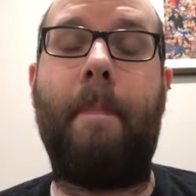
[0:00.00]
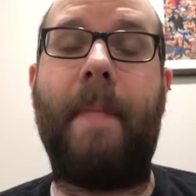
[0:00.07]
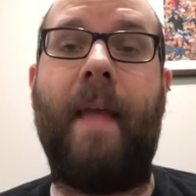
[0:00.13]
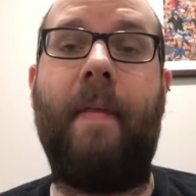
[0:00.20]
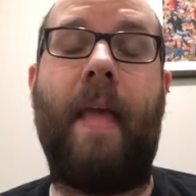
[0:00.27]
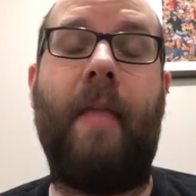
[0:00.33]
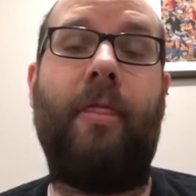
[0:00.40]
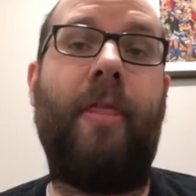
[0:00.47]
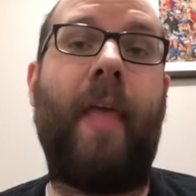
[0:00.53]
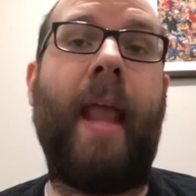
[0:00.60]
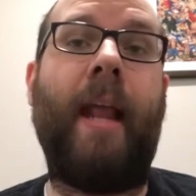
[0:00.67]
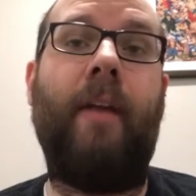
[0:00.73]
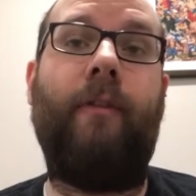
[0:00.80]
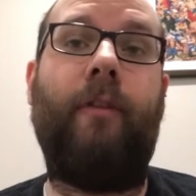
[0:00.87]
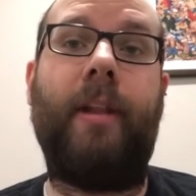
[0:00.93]
and
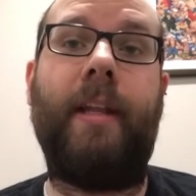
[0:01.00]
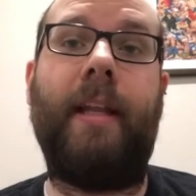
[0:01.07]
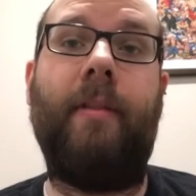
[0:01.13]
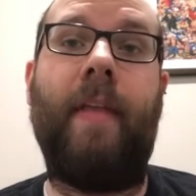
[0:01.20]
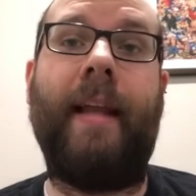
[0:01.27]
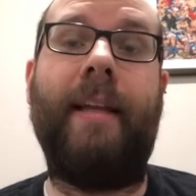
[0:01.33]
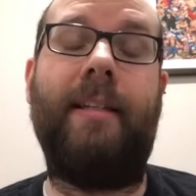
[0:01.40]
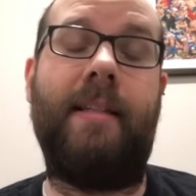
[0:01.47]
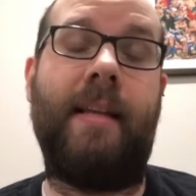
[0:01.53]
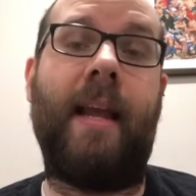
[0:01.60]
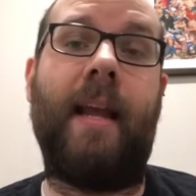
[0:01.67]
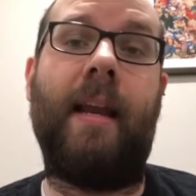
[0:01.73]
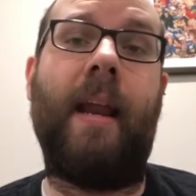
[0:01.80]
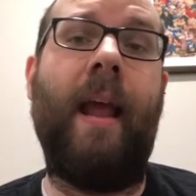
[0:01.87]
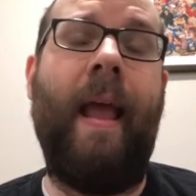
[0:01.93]
thankfully they
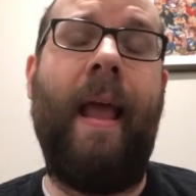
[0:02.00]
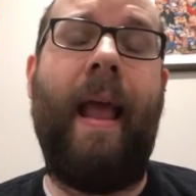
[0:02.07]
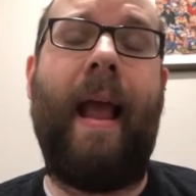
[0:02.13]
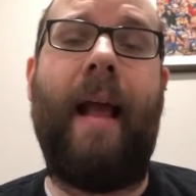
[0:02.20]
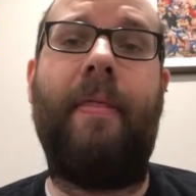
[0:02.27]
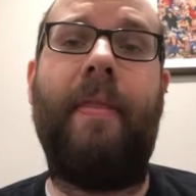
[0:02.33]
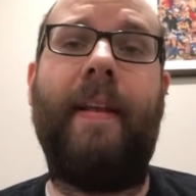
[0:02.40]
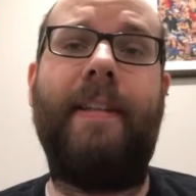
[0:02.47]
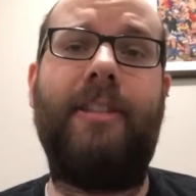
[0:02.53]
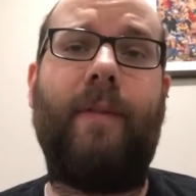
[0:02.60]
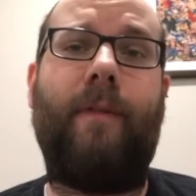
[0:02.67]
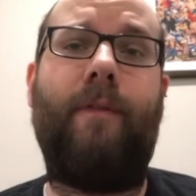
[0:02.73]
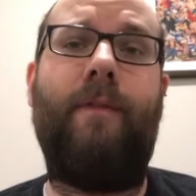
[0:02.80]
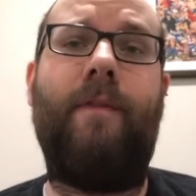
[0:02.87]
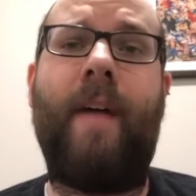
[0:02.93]
did. And this
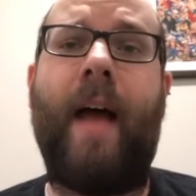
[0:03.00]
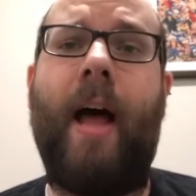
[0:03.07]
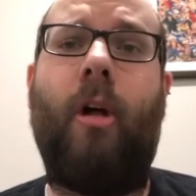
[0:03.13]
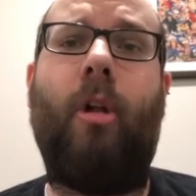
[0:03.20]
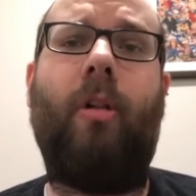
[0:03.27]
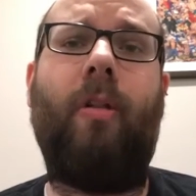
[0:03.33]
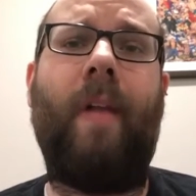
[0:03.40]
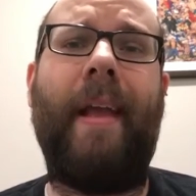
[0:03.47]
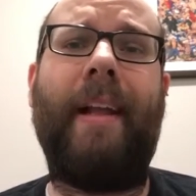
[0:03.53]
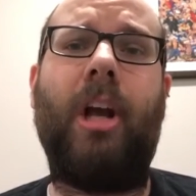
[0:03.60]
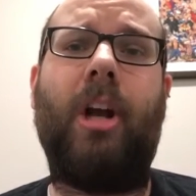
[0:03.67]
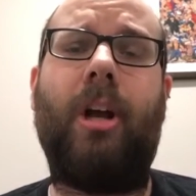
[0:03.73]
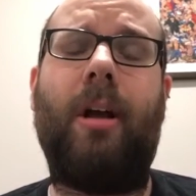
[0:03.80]
felt like a